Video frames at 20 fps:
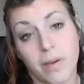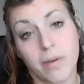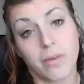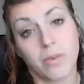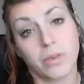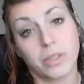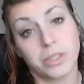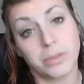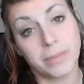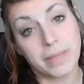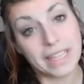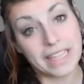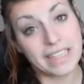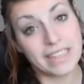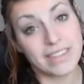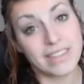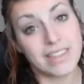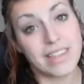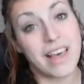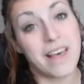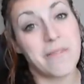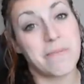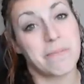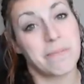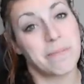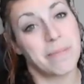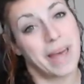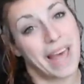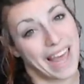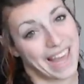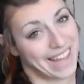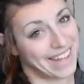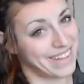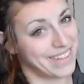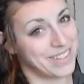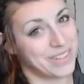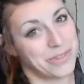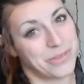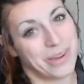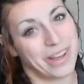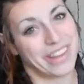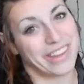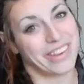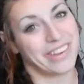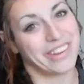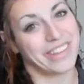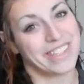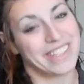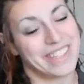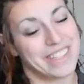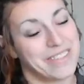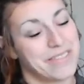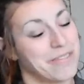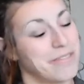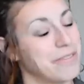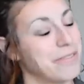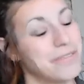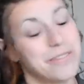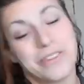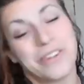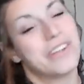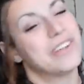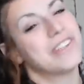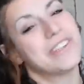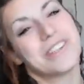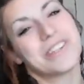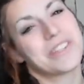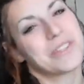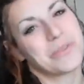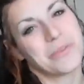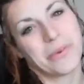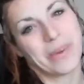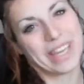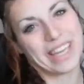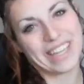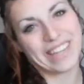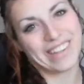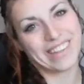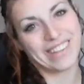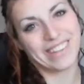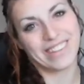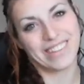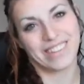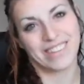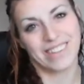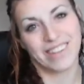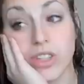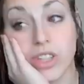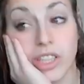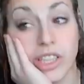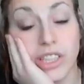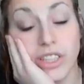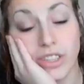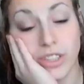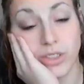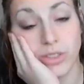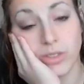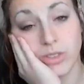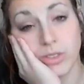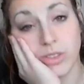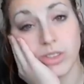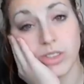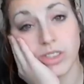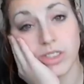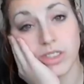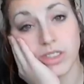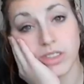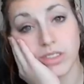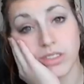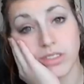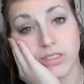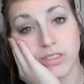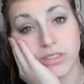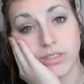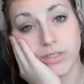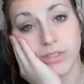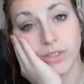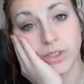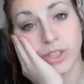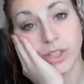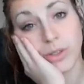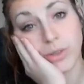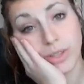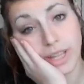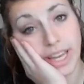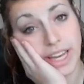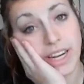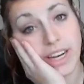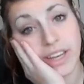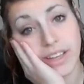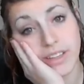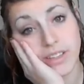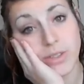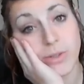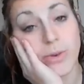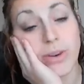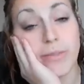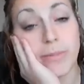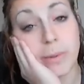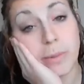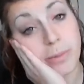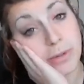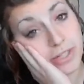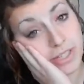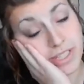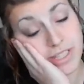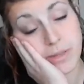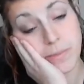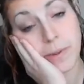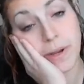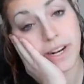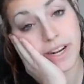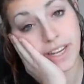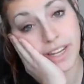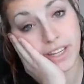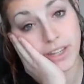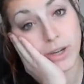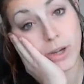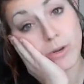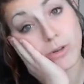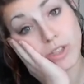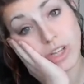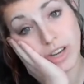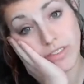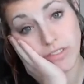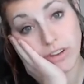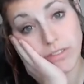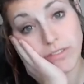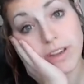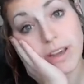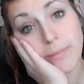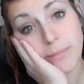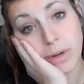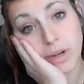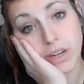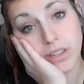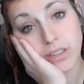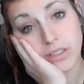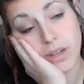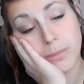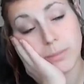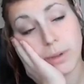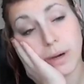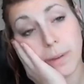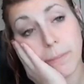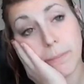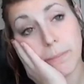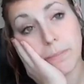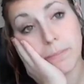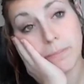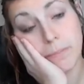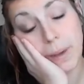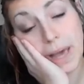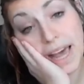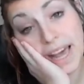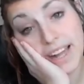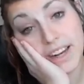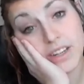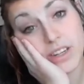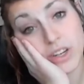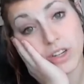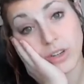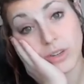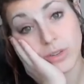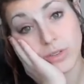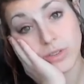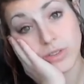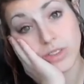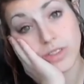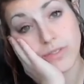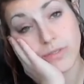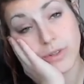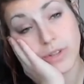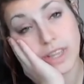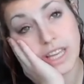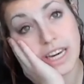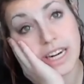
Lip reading: Which means that pants weather is in full swing. Good news for you ladies who have been participating in No Shave November, but bad news for the